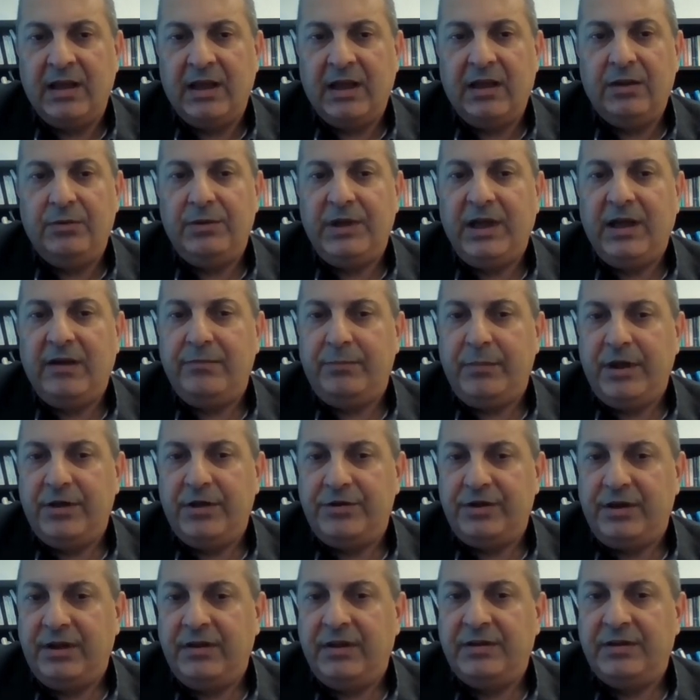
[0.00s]
And we have
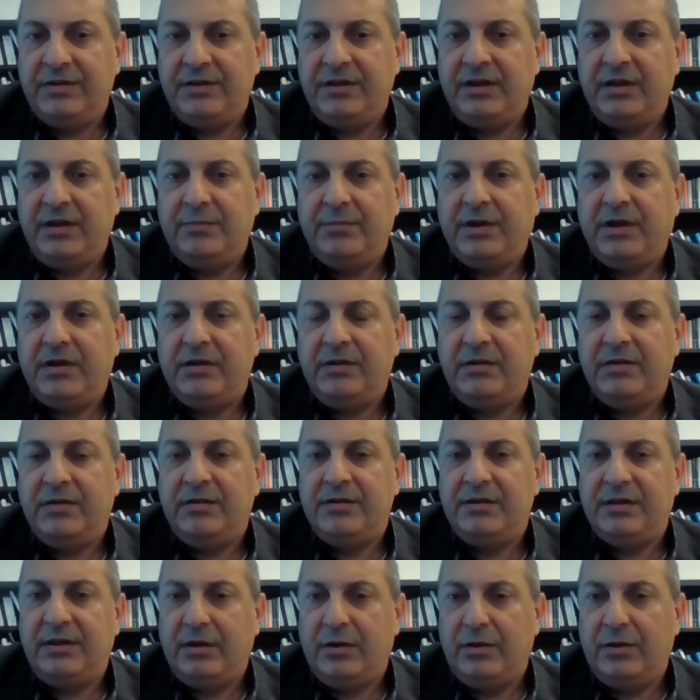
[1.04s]
major industrial
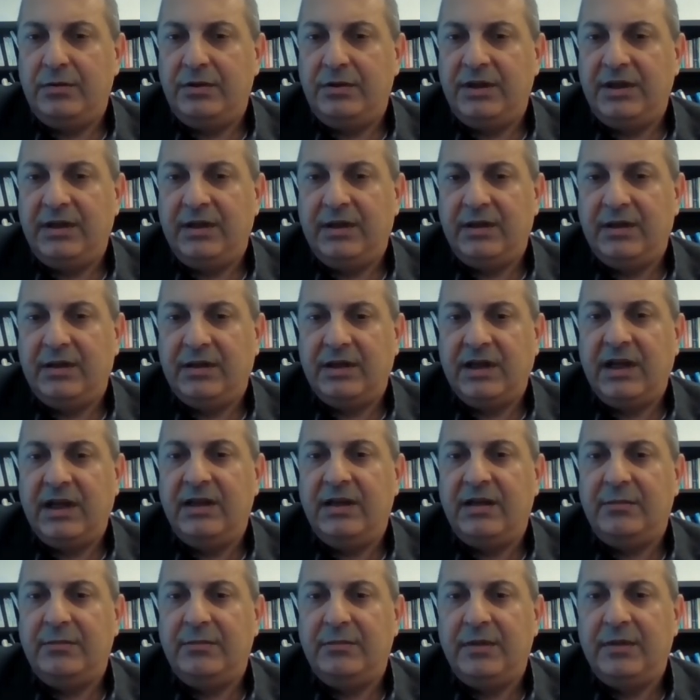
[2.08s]
partners, including
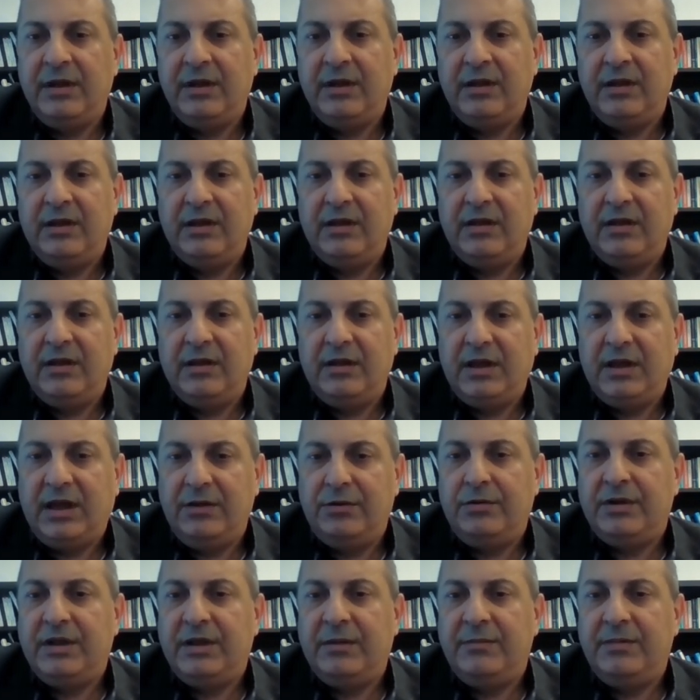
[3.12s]
Canam,
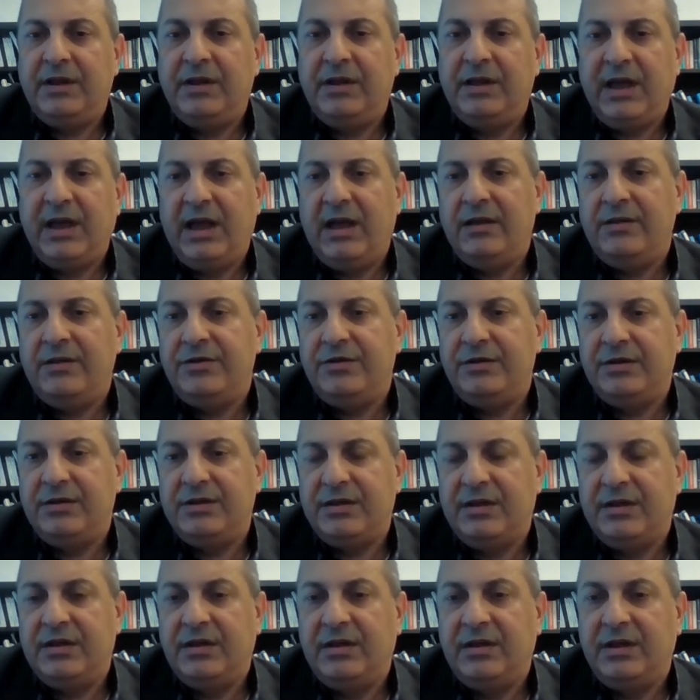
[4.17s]
Hydro-Quebec, Hatch,
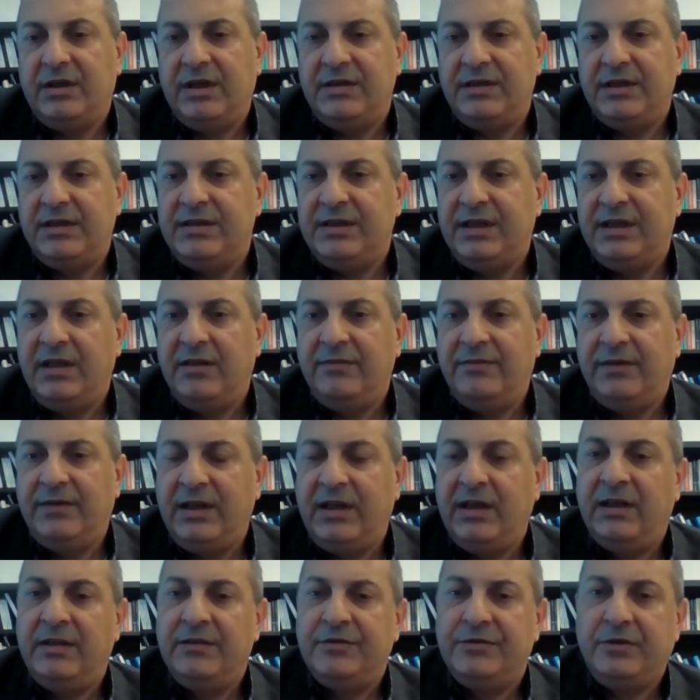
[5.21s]

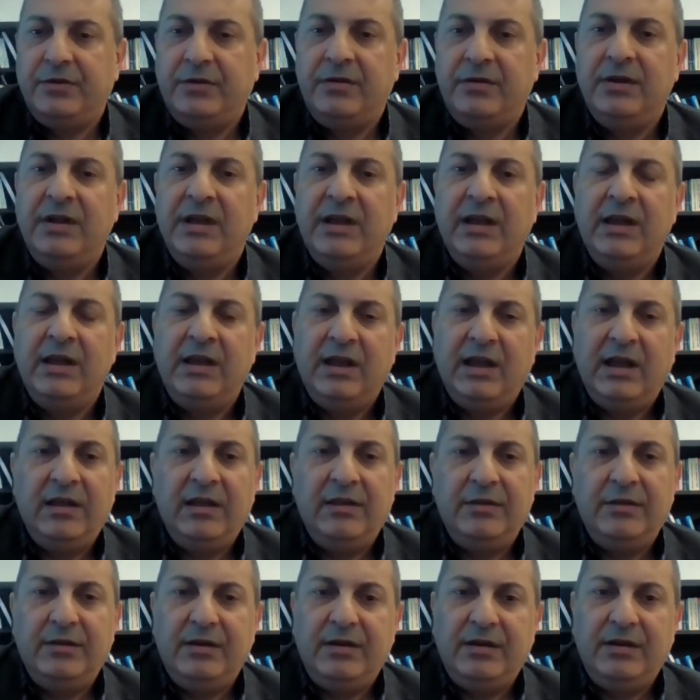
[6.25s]
SNC-Lavalin, and so on.
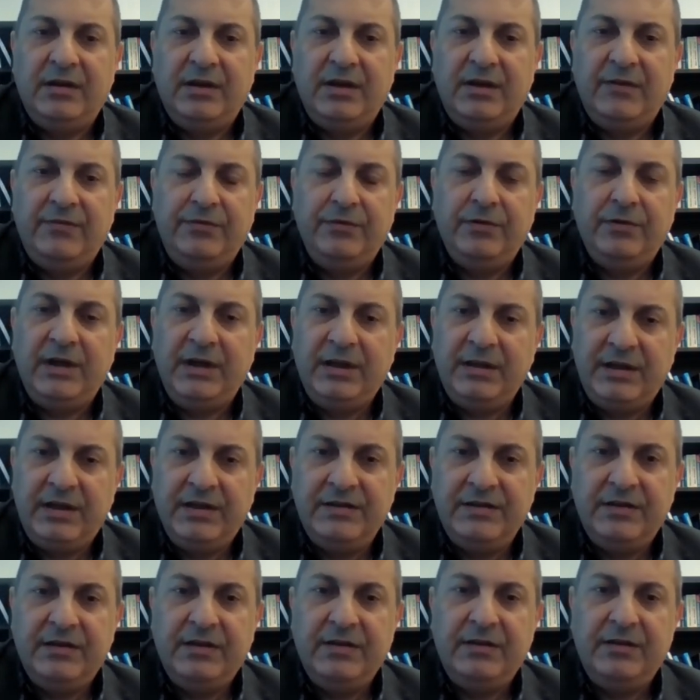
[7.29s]
And if you are
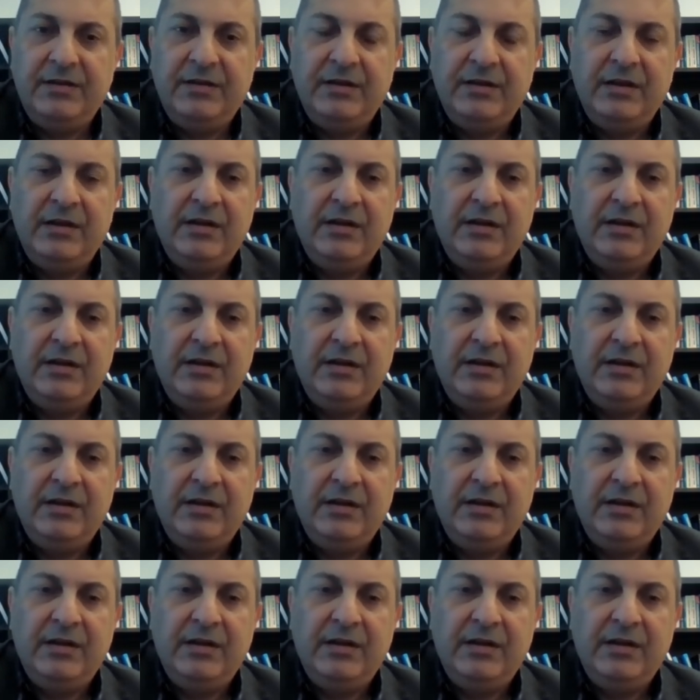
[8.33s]
interested,